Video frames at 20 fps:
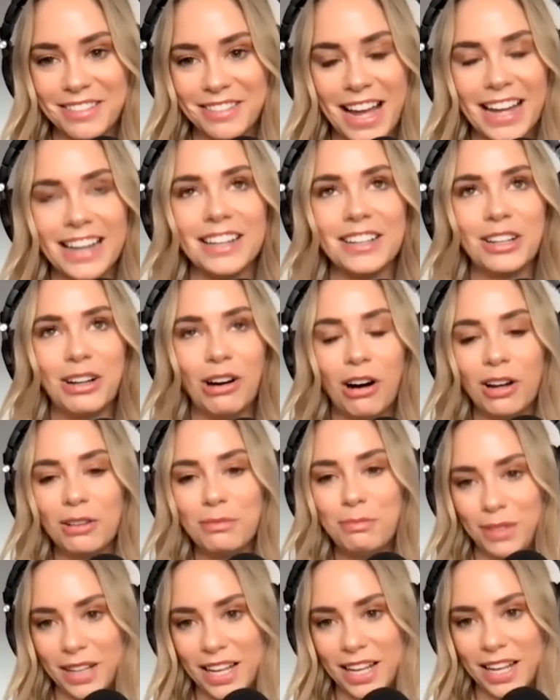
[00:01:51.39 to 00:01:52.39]
And God
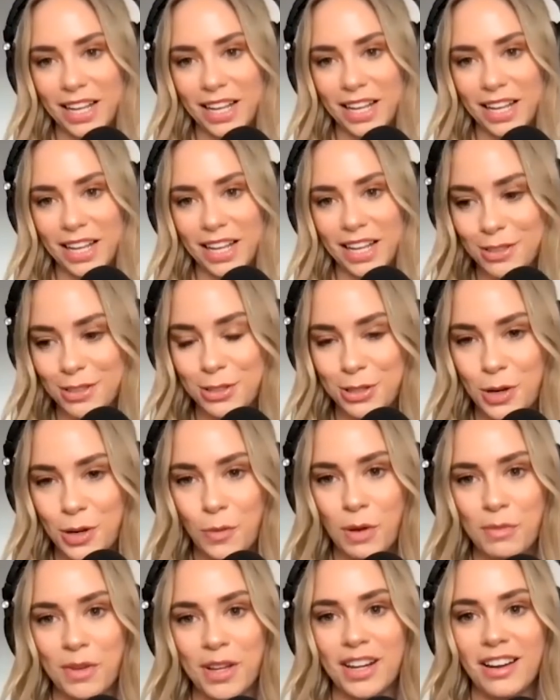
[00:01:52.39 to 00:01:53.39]
bless those two
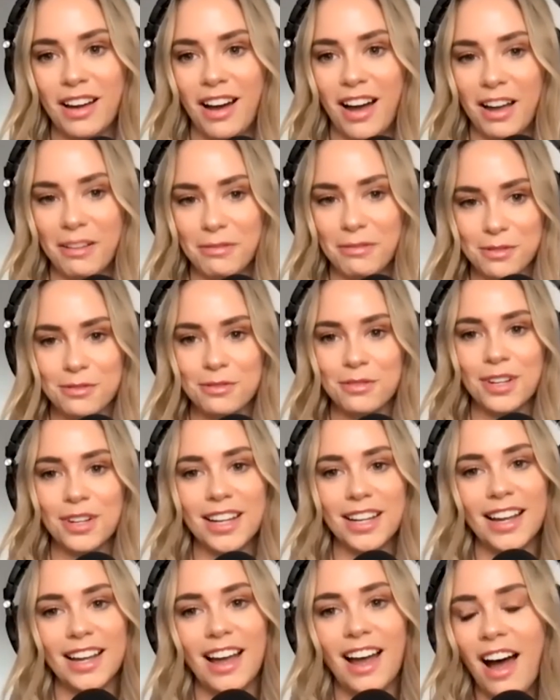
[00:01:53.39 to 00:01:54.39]
women. I will
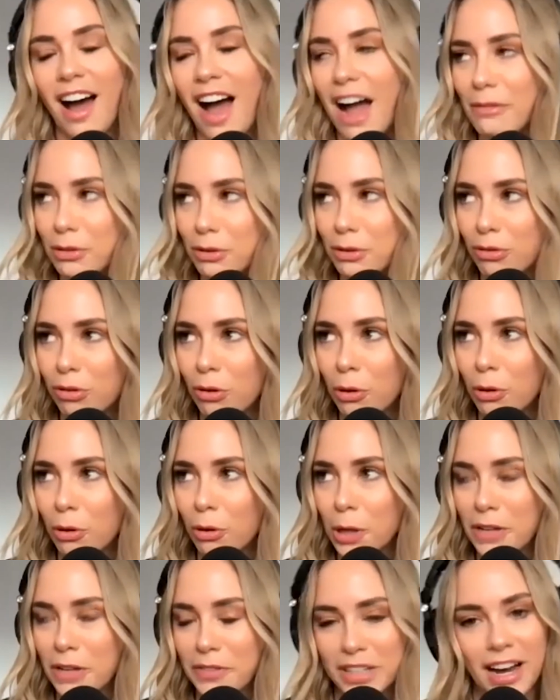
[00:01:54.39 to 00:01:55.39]
crawl
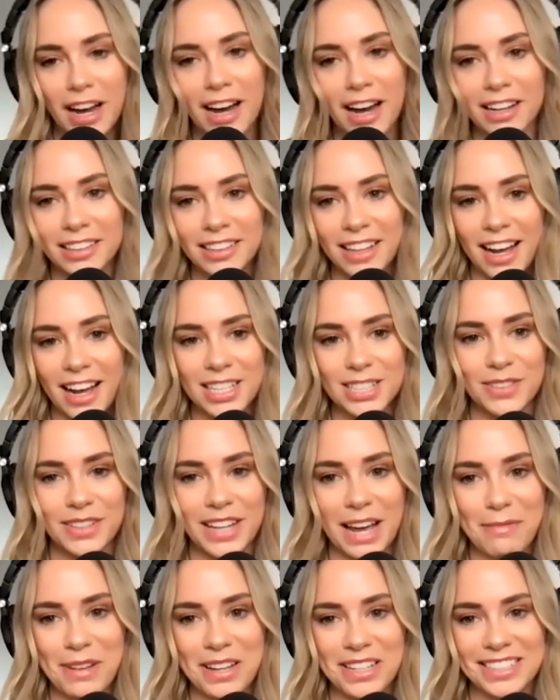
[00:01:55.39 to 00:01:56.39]
over cut glass for
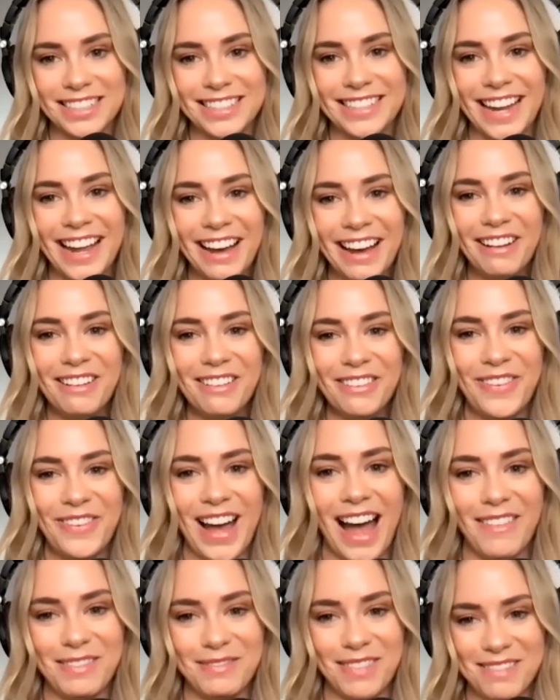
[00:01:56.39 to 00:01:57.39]
Gabby and Estelle for
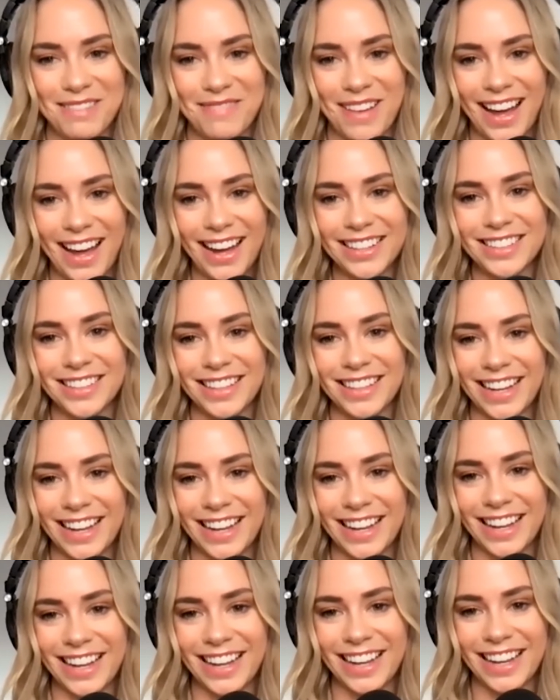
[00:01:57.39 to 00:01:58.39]
having my back to the end.